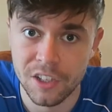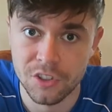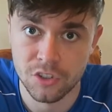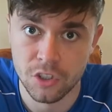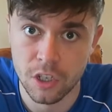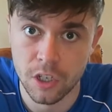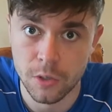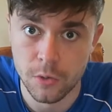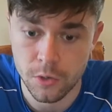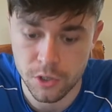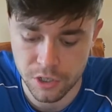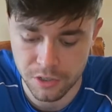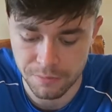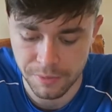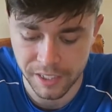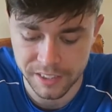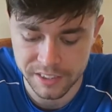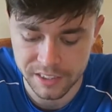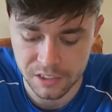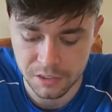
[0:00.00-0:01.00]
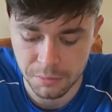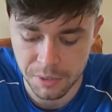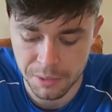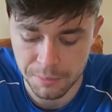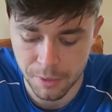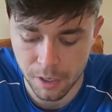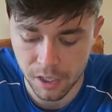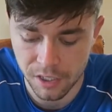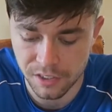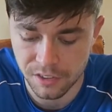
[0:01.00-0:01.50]
solution basically to
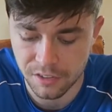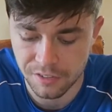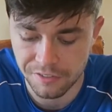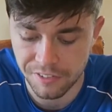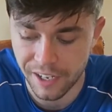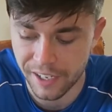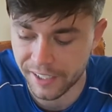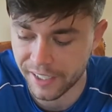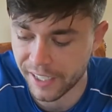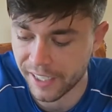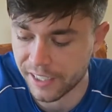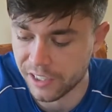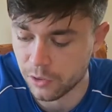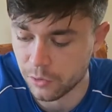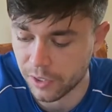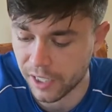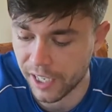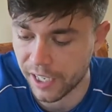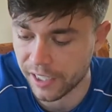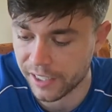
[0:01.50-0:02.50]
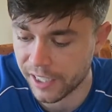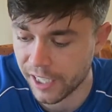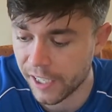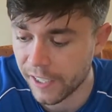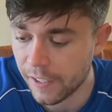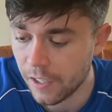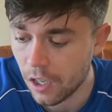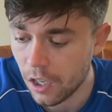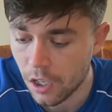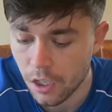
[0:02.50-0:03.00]
minimize the fat gain you'll get,
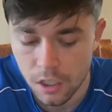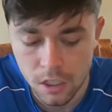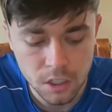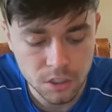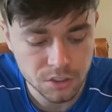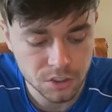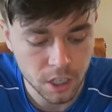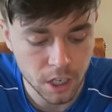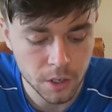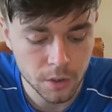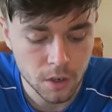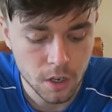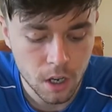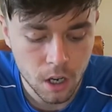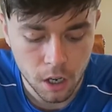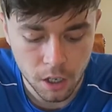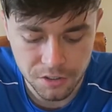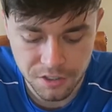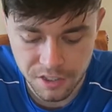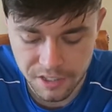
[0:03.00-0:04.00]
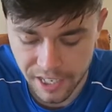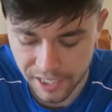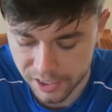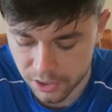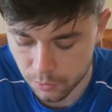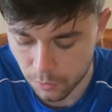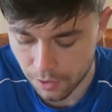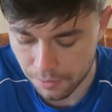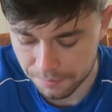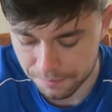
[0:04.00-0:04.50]
okay? So on to the
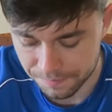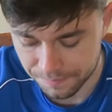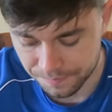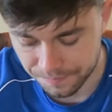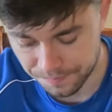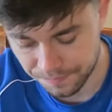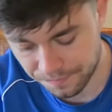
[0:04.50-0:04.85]
next one,